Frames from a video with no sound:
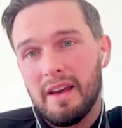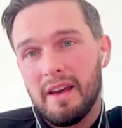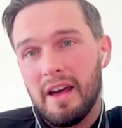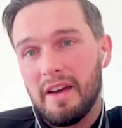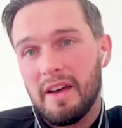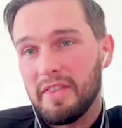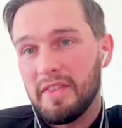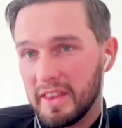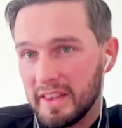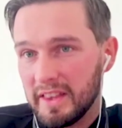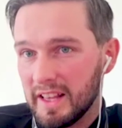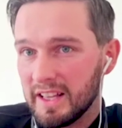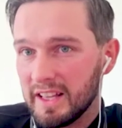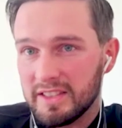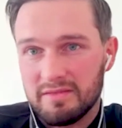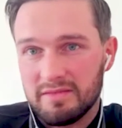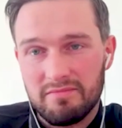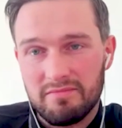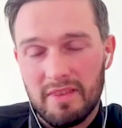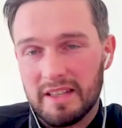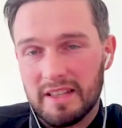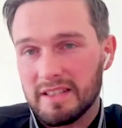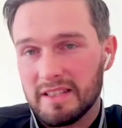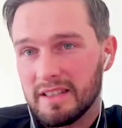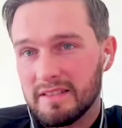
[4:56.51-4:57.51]
I think that's
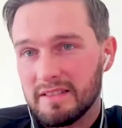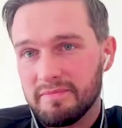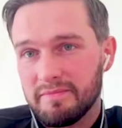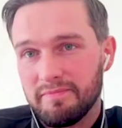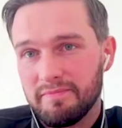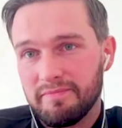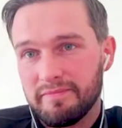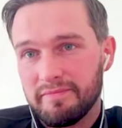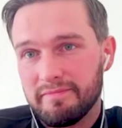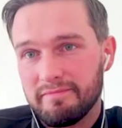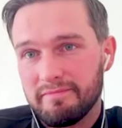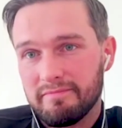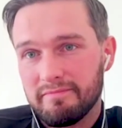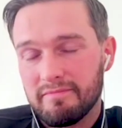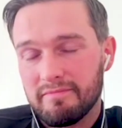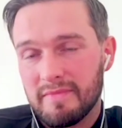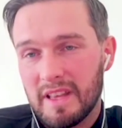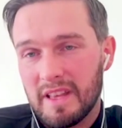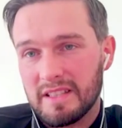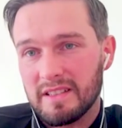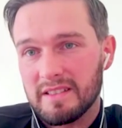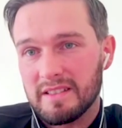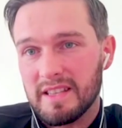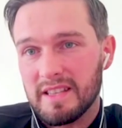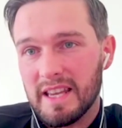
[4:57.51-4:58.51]
a
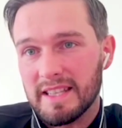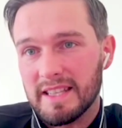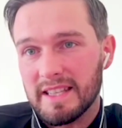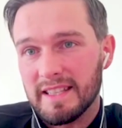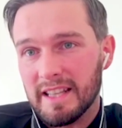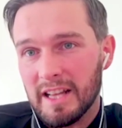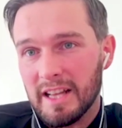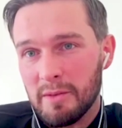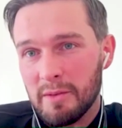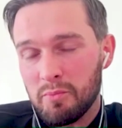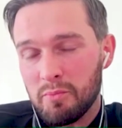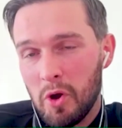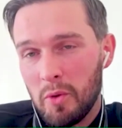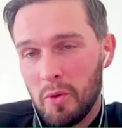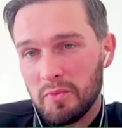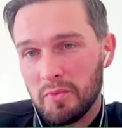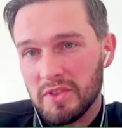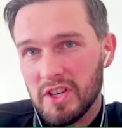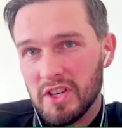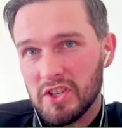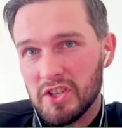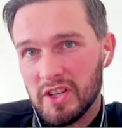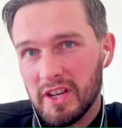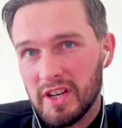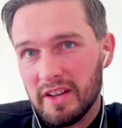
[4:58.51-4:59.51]
that's a tasty little
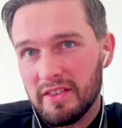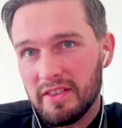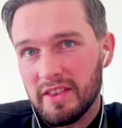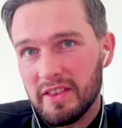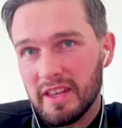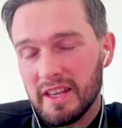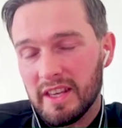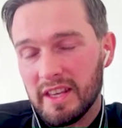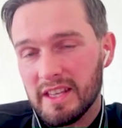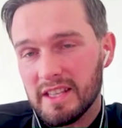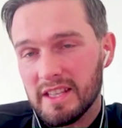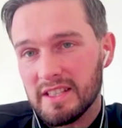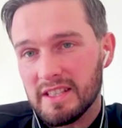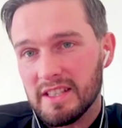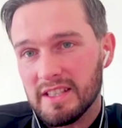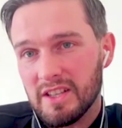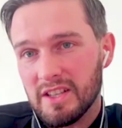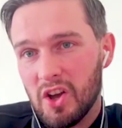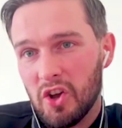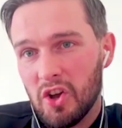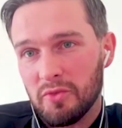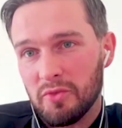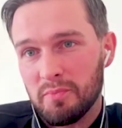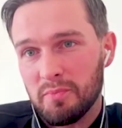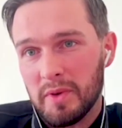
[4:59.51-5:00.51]
proposition. I think he's
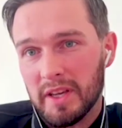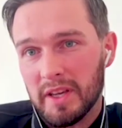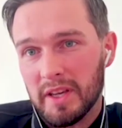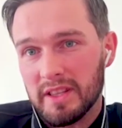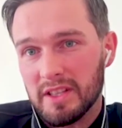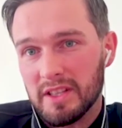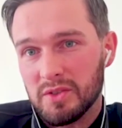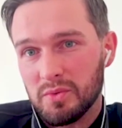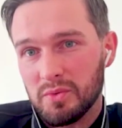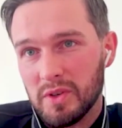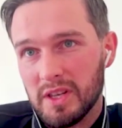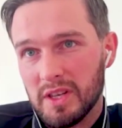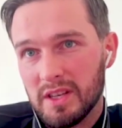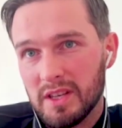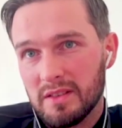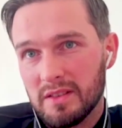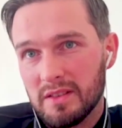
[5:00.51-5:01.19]
a hot pick this week